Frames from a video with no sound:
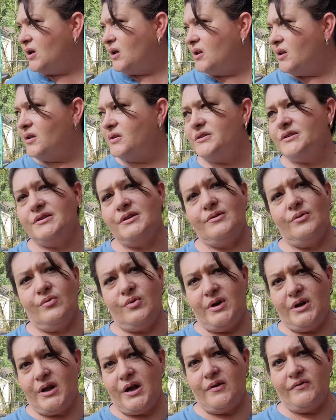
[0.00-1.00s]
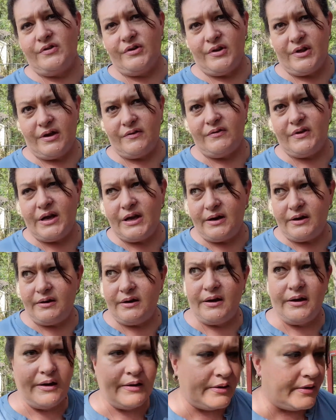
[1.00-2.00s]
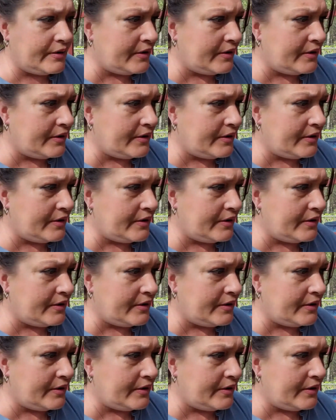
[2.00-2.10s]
Listen to one after they've laid an egg.